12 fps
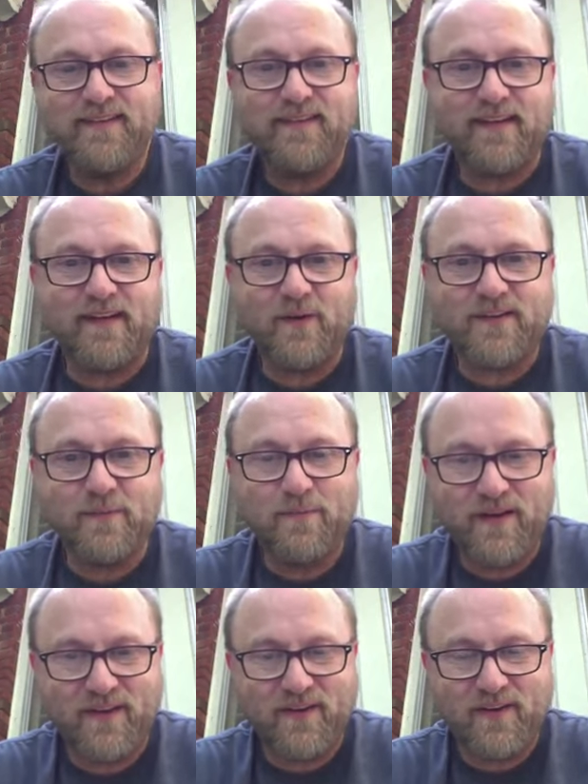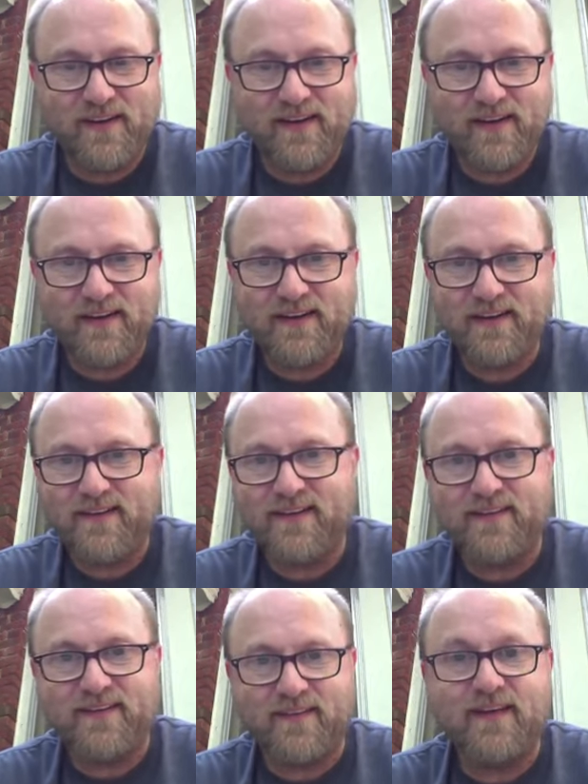Irritability,
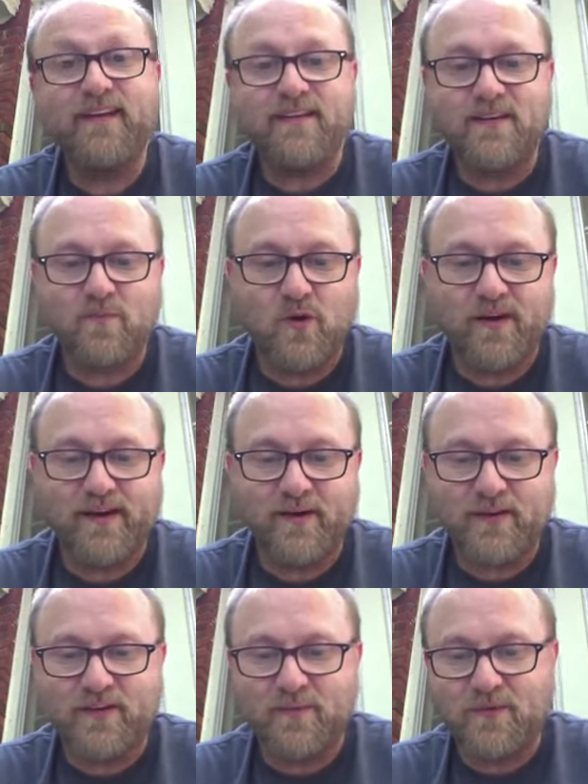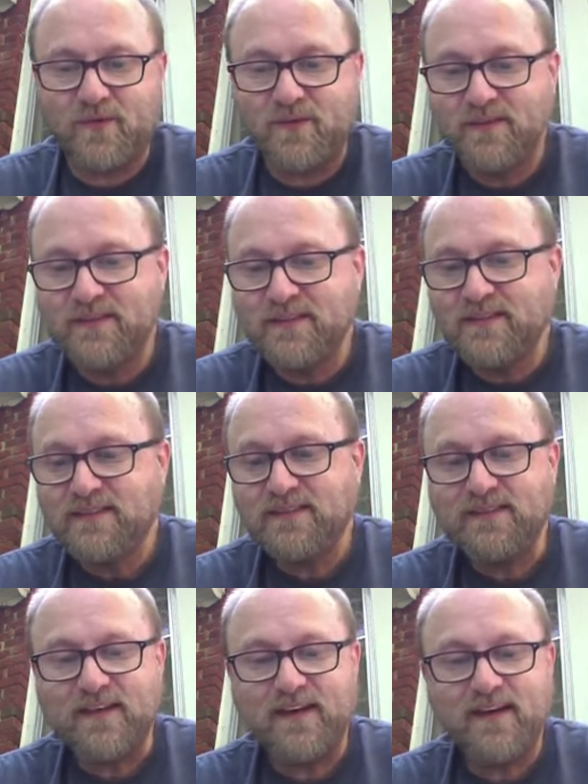yeah, you're more irritable.
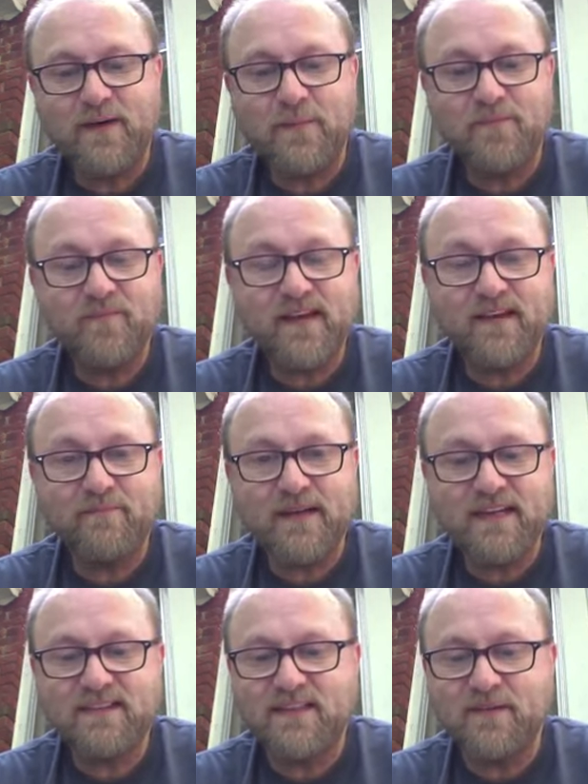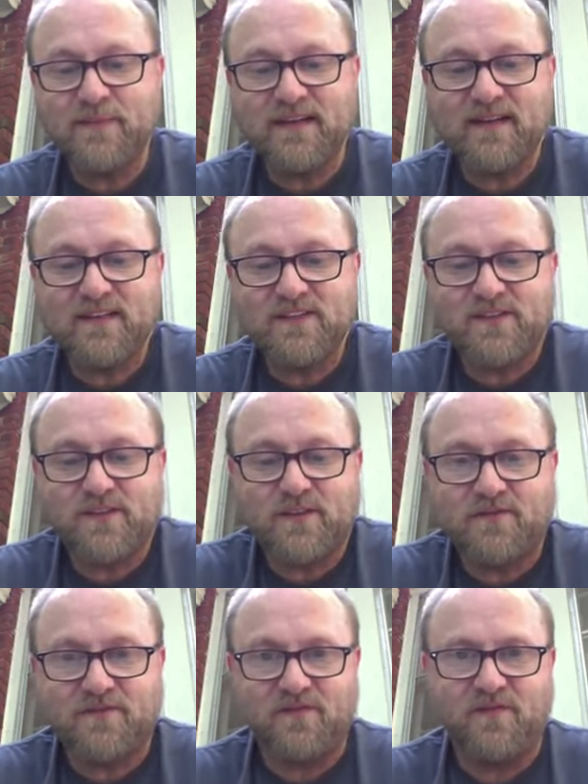And basically because you're
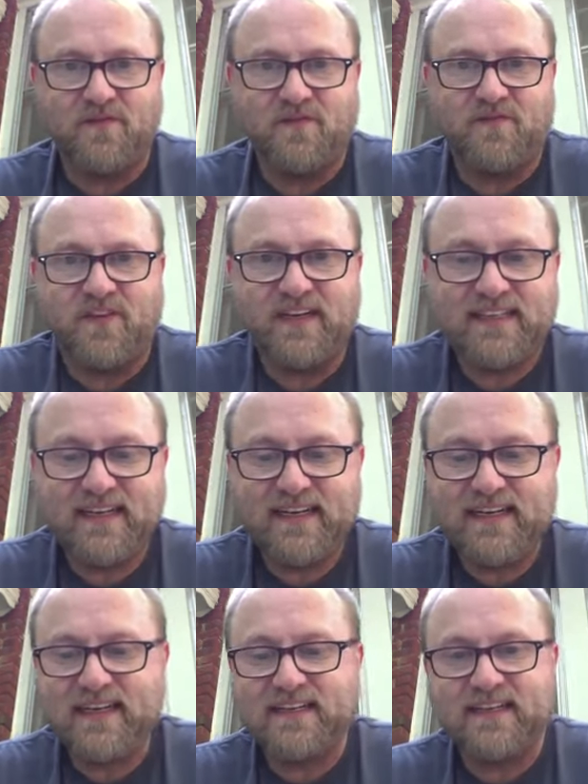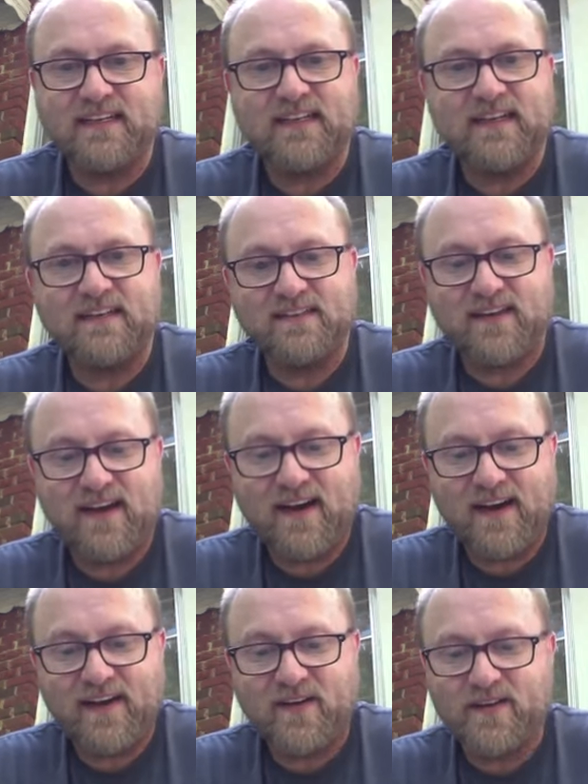fatigued and
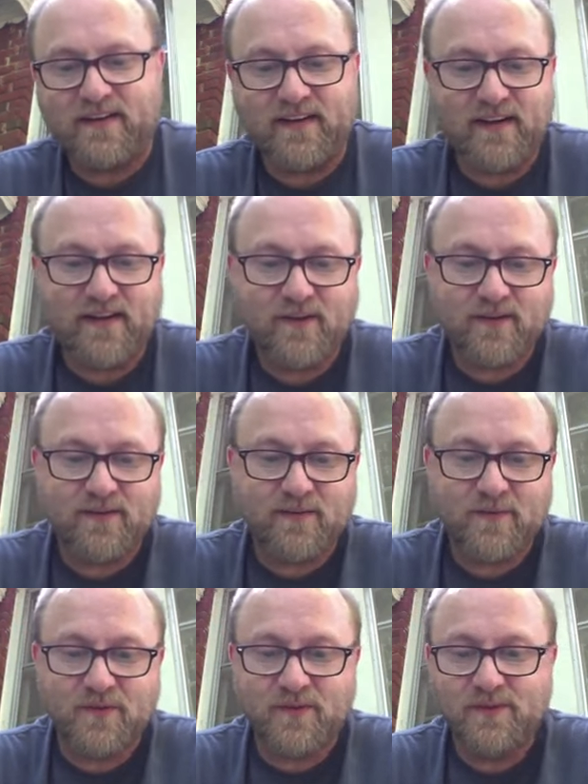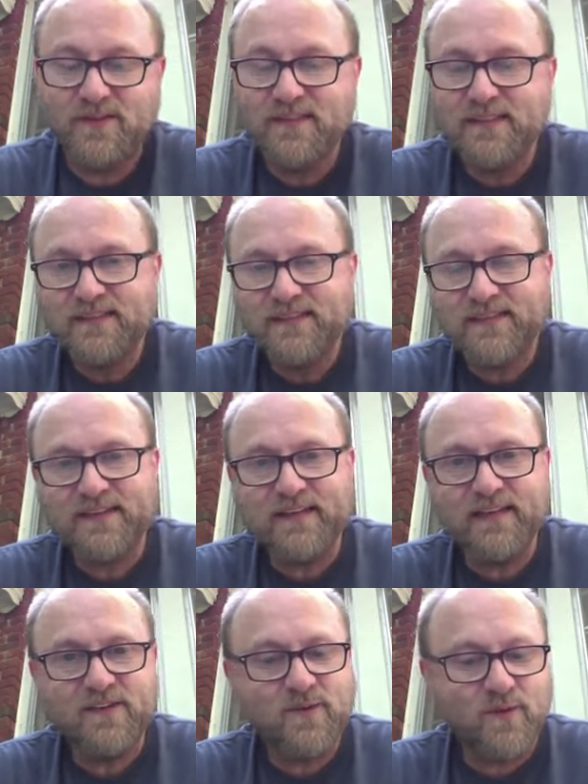tired and irritable,
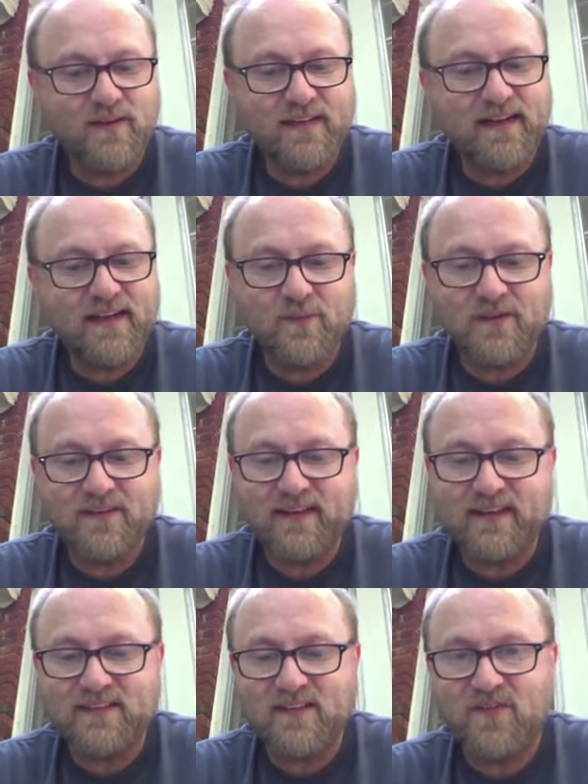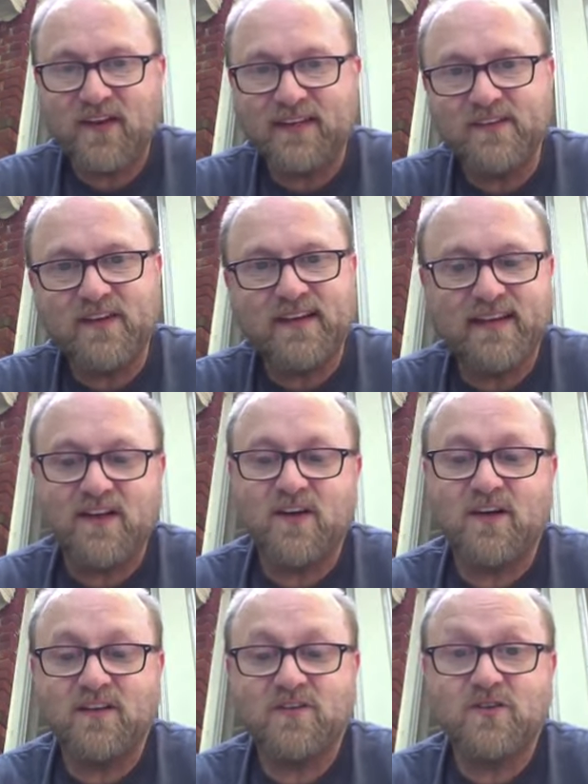interrelated with that is the fact that you can't
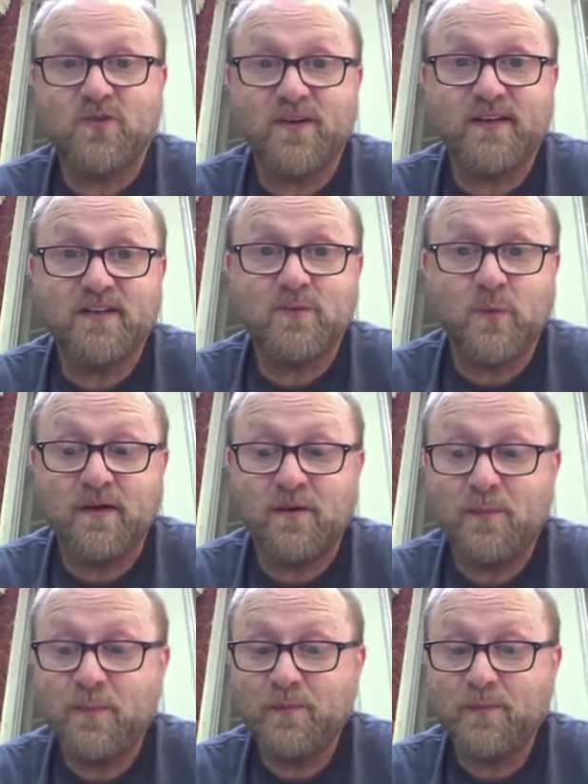concentrate as well.